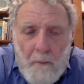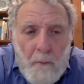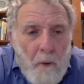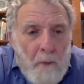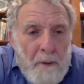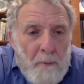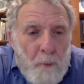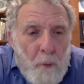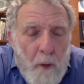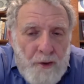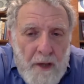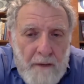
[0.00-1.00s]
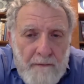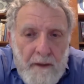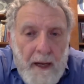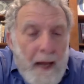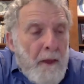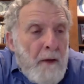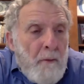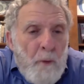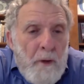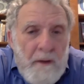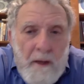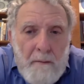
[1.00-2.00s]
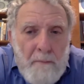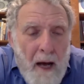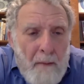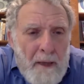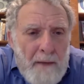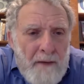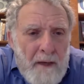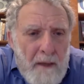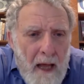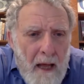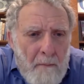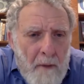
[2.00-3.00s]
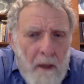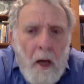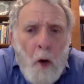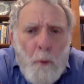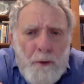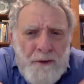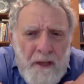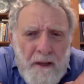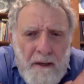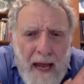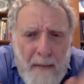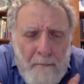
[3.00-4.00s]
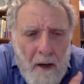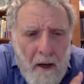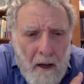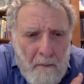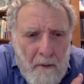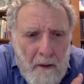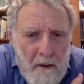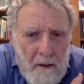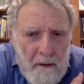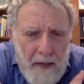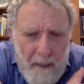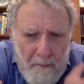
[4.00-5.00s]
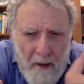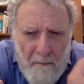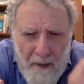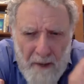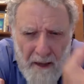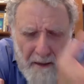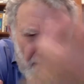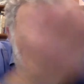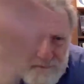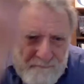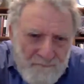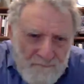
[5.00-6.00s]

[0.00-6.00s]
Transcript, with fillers: I mean, what, people would watch TV and they, we'd see the bombing in Vietnam. We'd see the napalm, napalm being a,